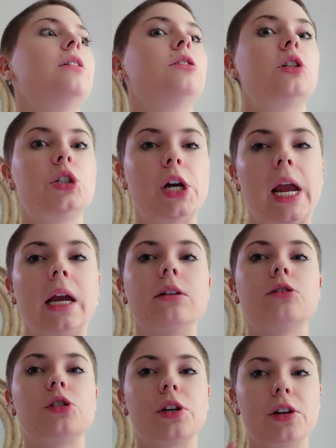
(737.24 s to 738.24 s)

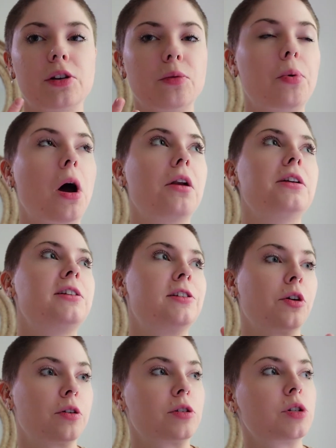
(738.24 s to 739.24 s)
change. Like, your body
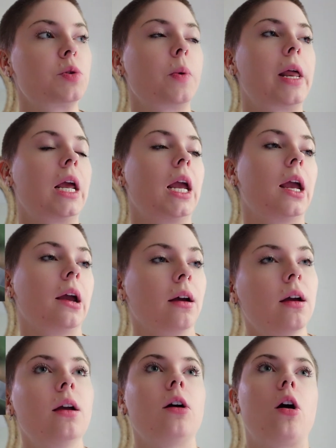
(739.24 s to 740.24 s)
starts sweating,
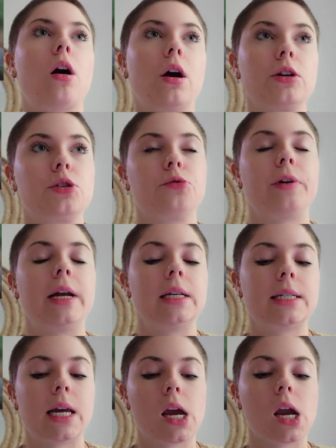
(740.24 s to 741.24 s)
your heart's
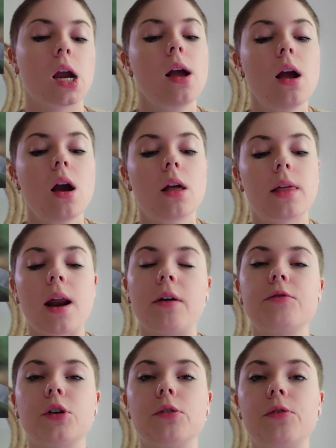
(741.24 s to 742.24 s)
racing. Then
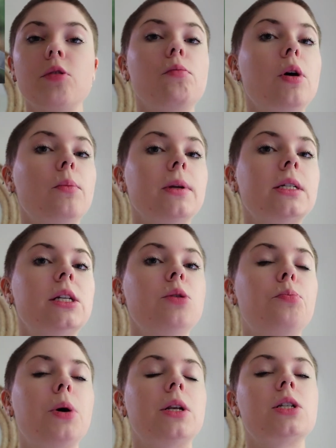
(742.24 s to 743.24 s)
after a few moments, he
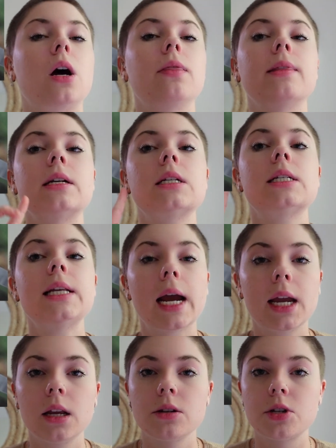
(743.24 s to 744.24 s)
puts on the
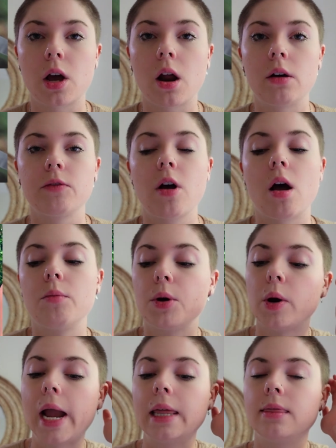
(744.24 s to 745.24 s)
second dot of
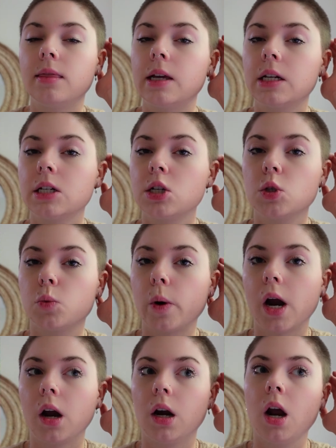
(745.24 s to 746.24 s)
Kambo, and this is
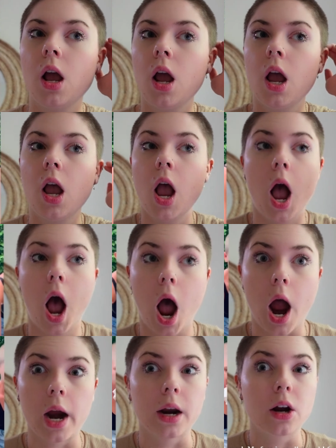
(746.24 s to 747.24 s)
where
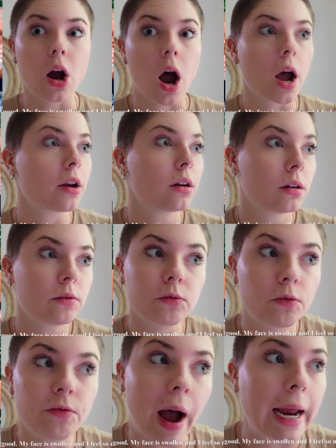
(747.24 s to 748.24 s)
I got
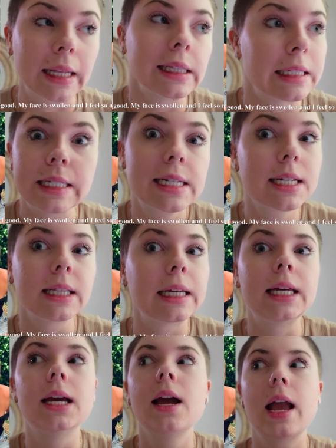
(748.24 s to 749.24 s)

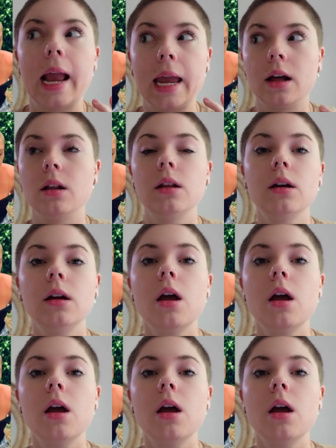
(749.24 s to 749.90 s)
violently ill.